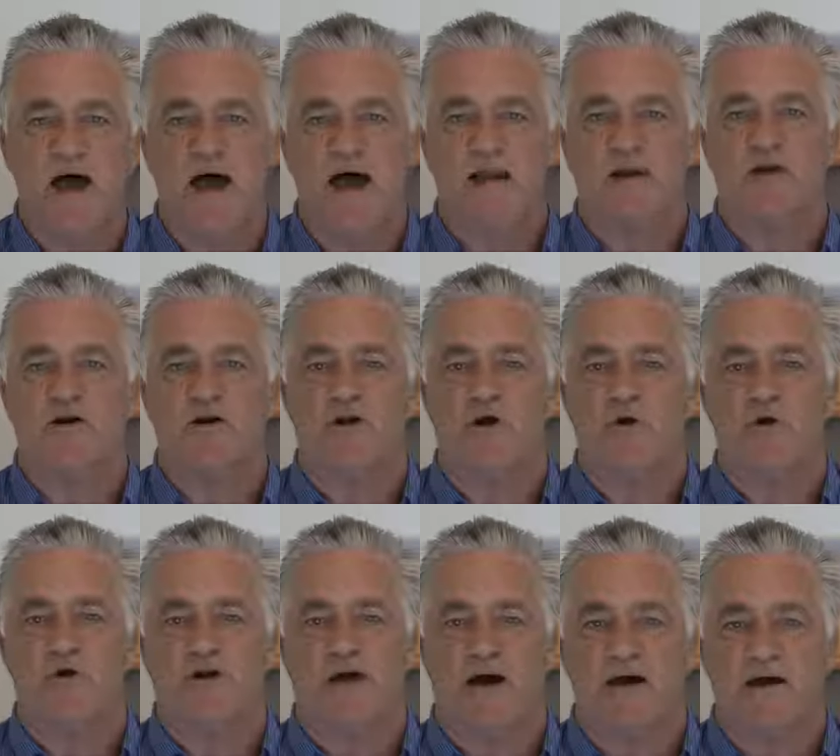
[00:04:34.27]

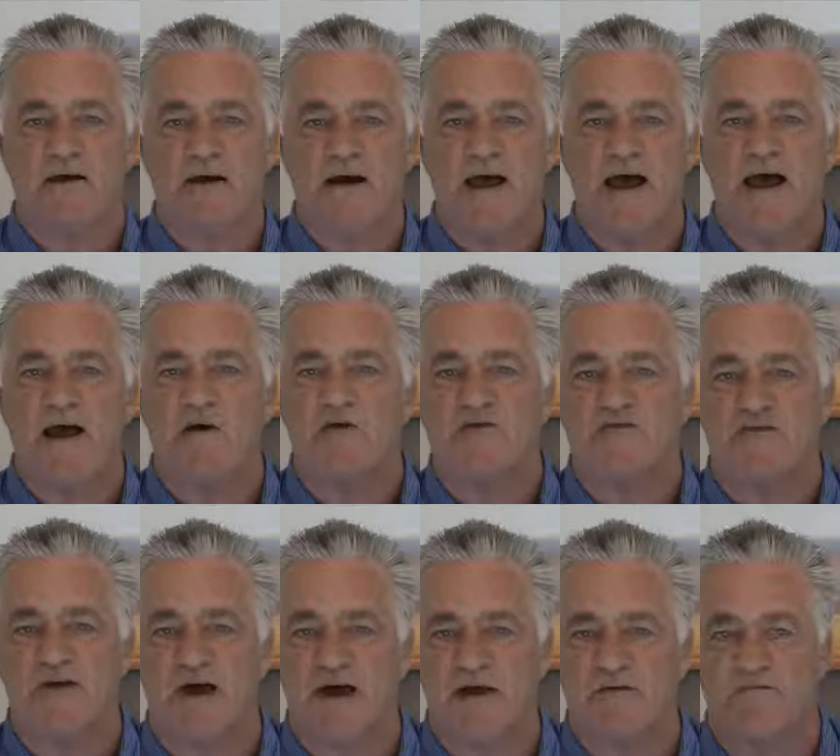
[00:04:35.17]
Hallelujah, our
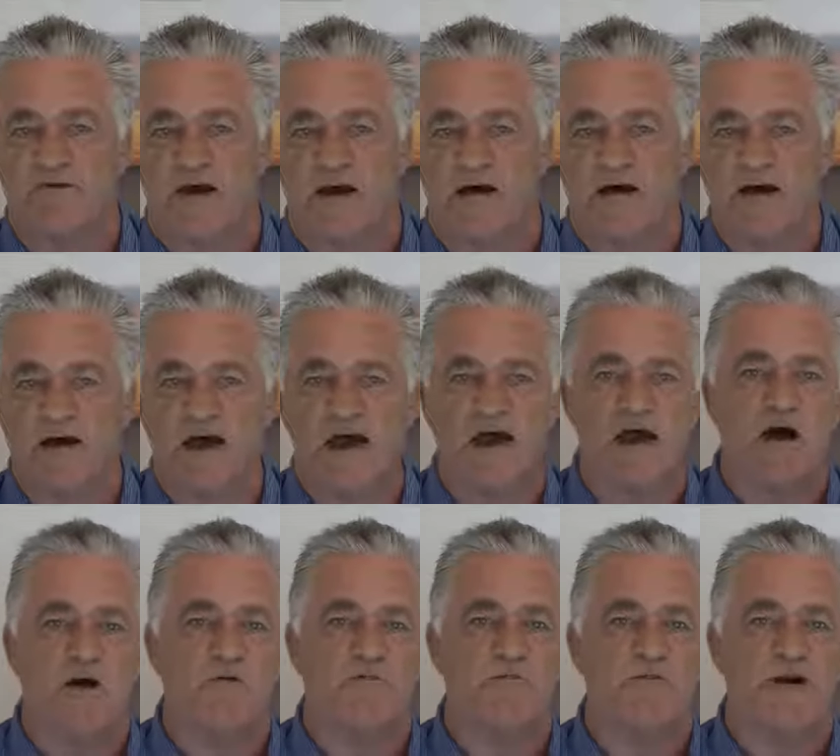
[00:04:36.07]
Saviour,
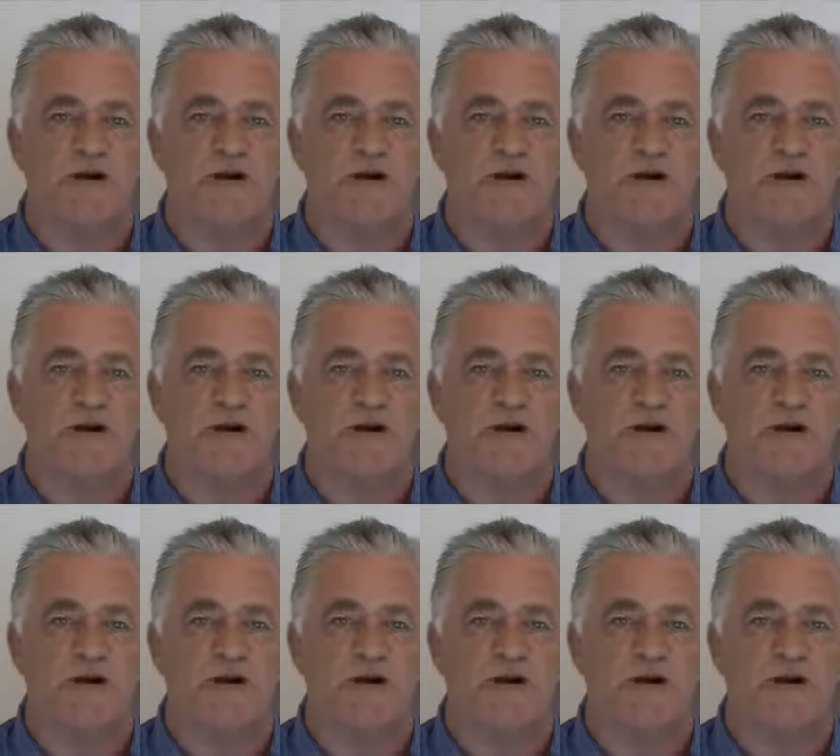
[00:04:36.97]
our